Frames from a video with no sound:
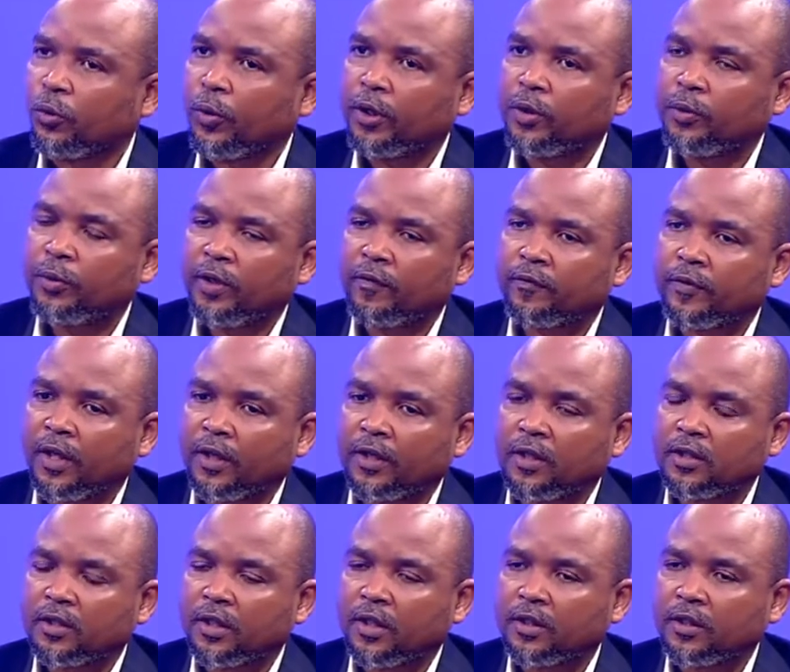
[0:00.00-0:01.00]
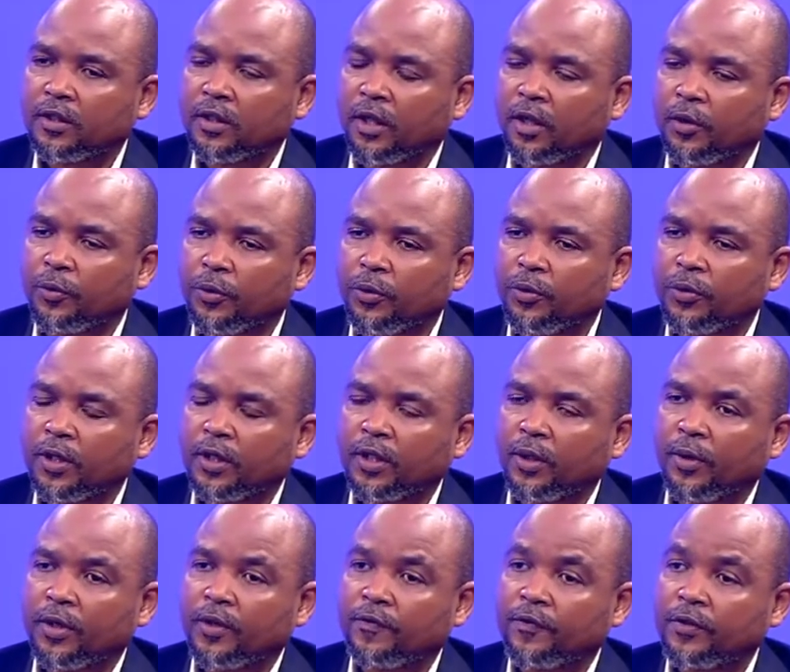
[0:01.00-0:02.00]
So what we have done is that we look
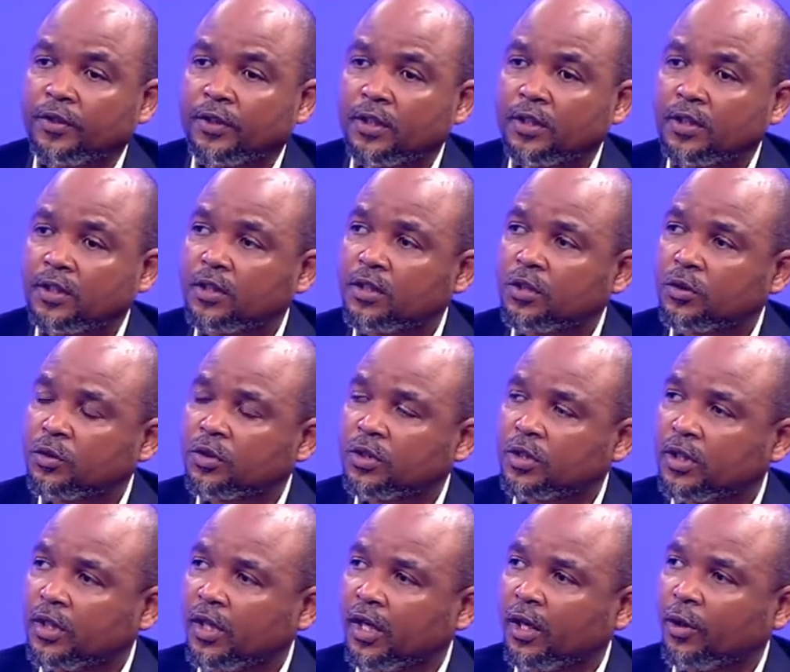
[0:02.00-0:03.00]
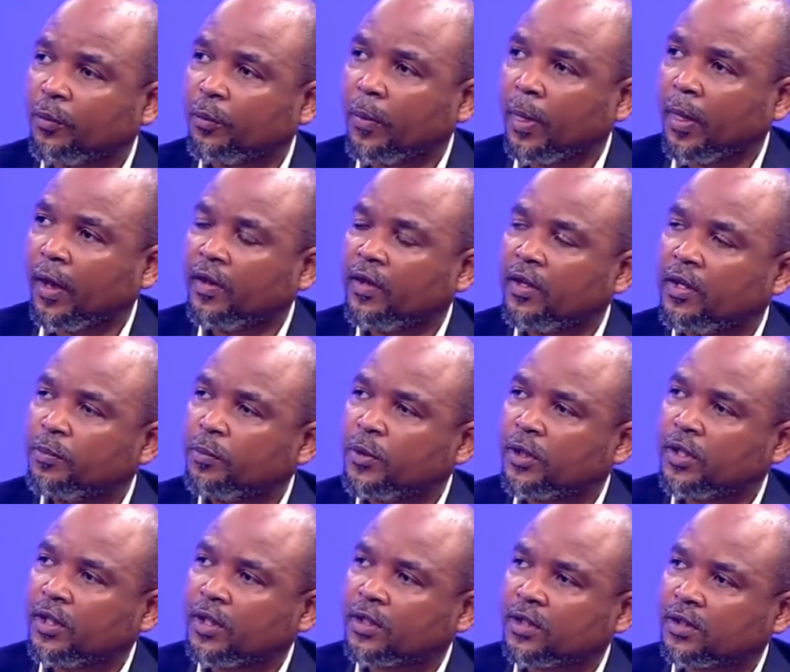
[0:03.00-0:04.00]
at our efficiencies to see are they
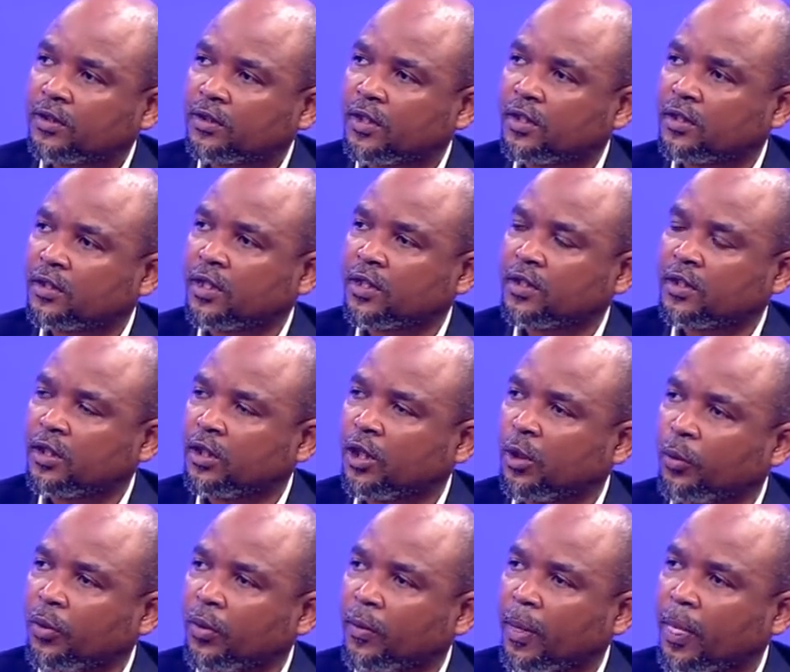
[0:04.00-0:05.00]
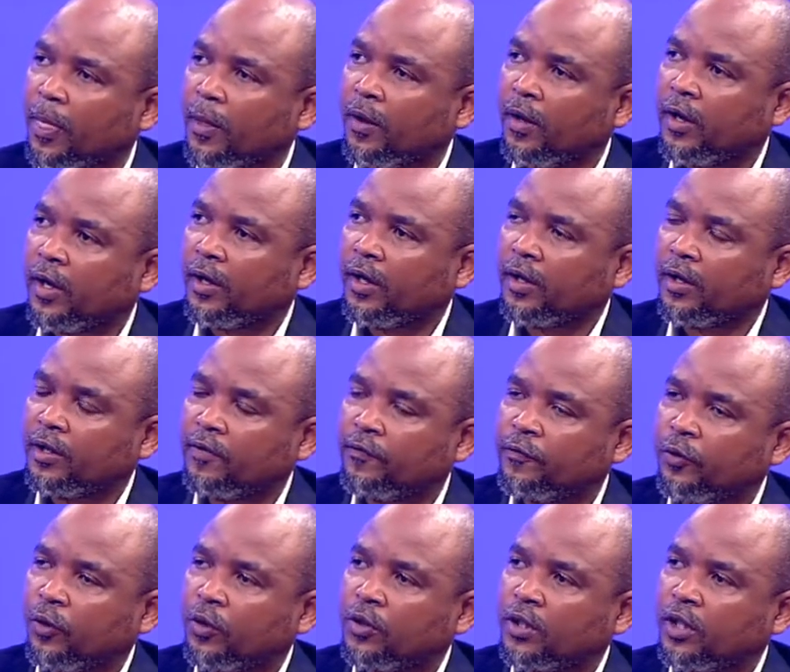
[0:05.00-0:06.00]
making us sustainable, and then
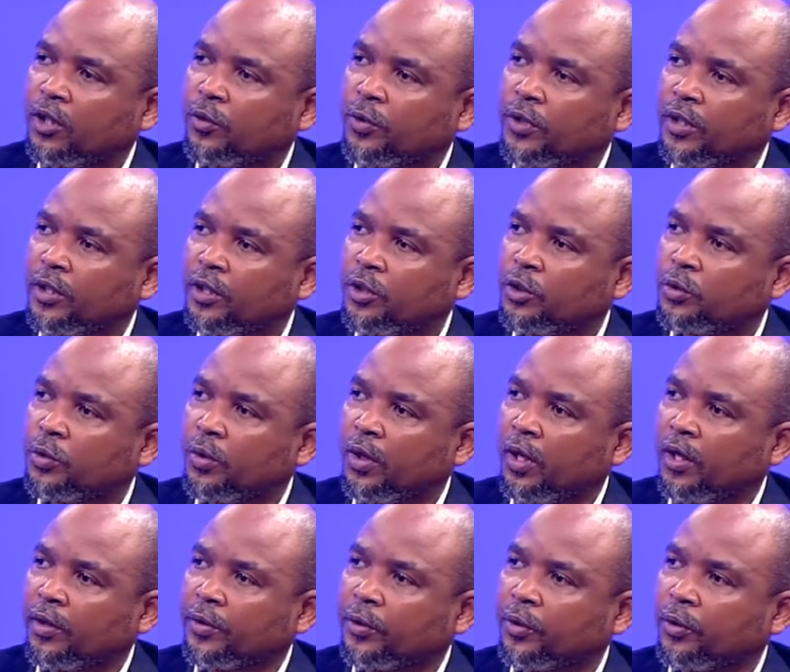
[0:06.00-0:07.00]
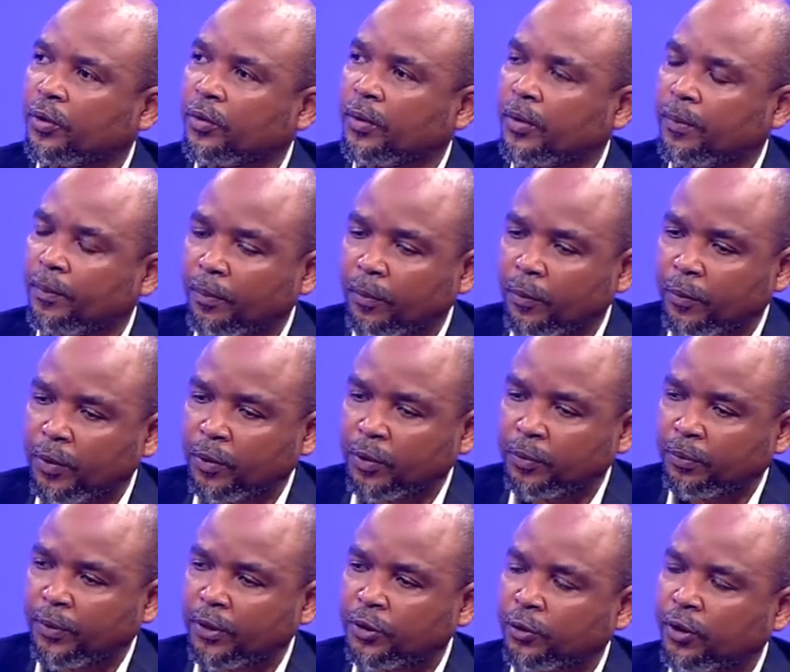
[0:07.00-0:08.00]
if not, then we need to you know,
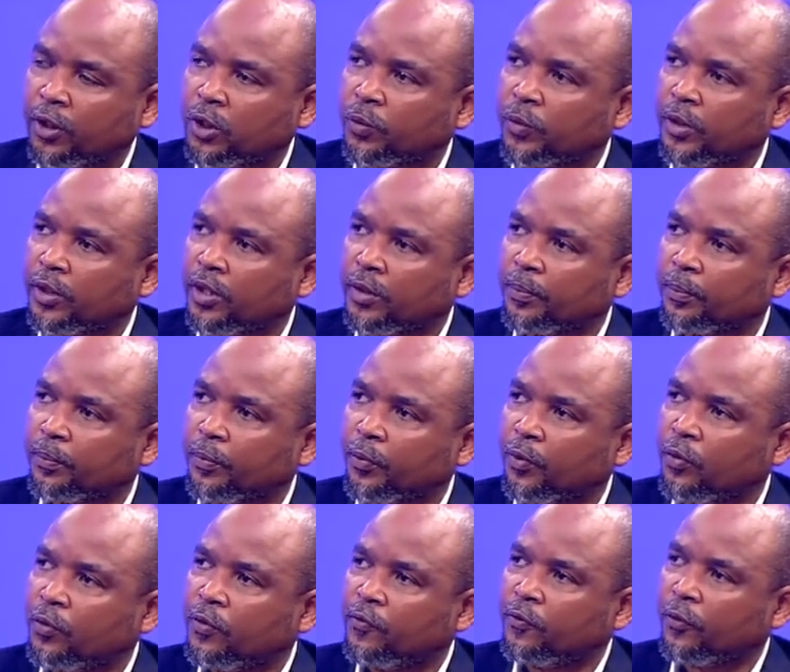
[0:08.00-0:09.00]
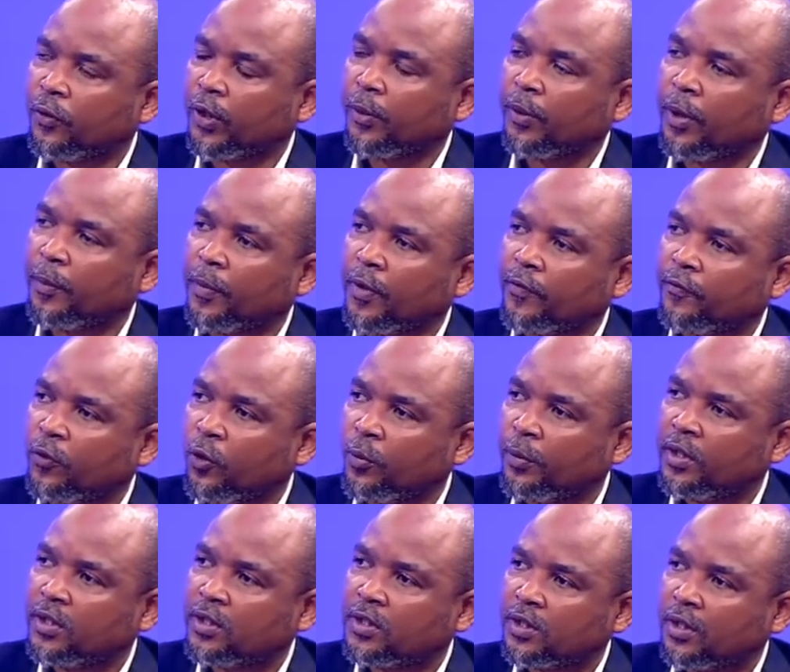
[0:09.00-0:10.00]
make sure that we improve on our
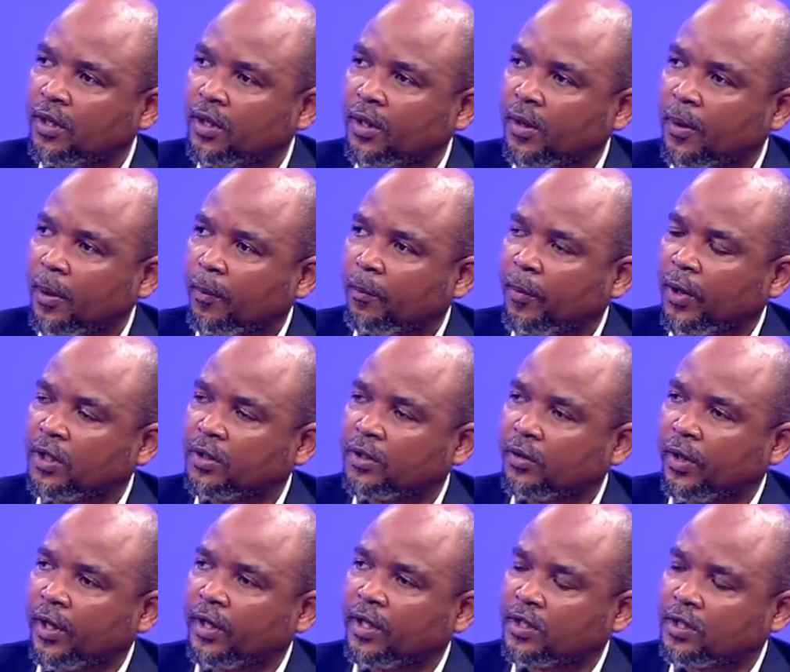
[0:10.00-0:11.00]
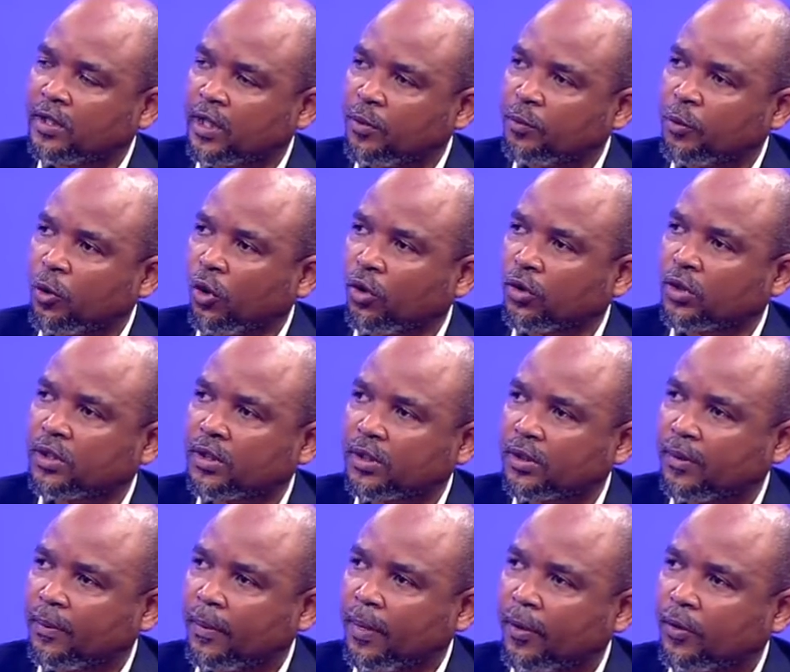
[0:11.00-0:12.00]
performance, but at the same
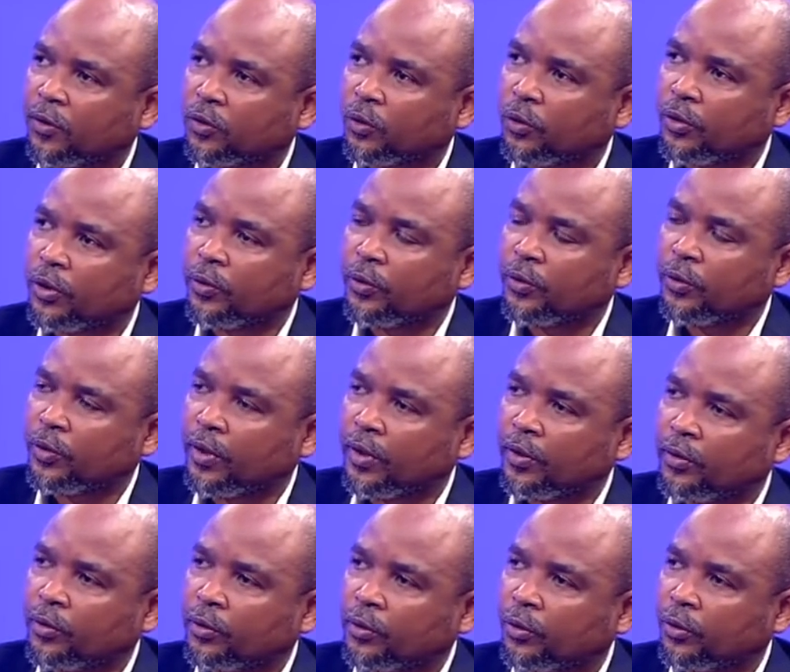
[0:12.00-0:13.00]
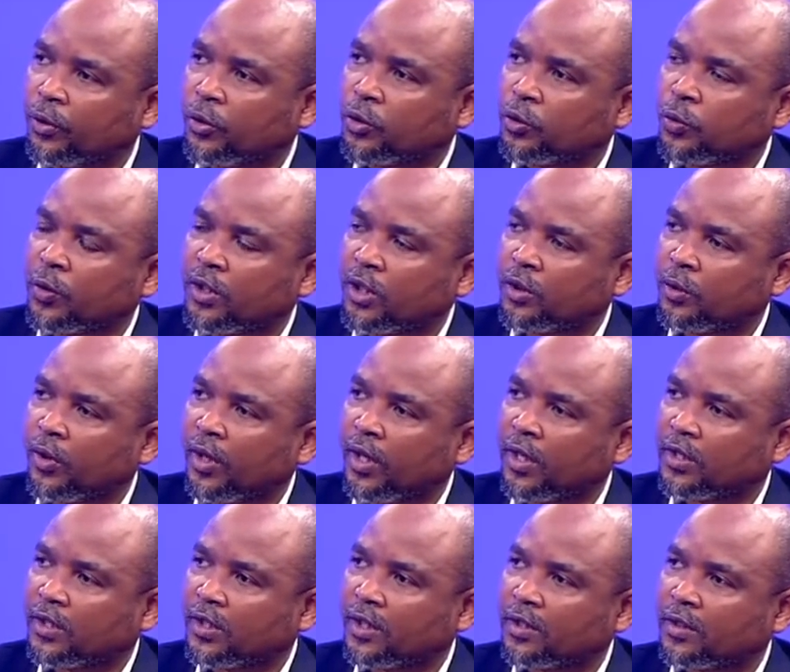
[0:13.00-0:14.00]
cost. Okay. So you know, you're sweating your
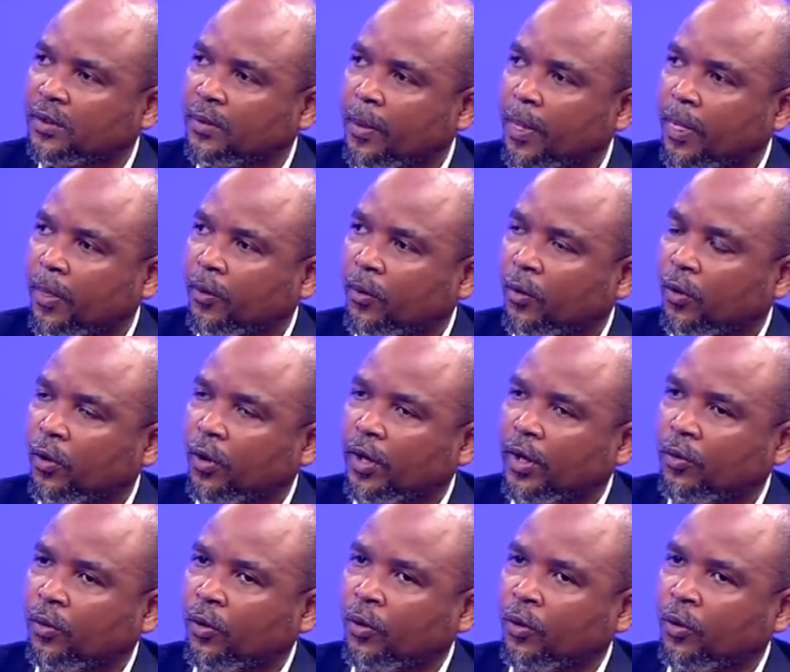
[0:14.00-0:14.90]
assets, or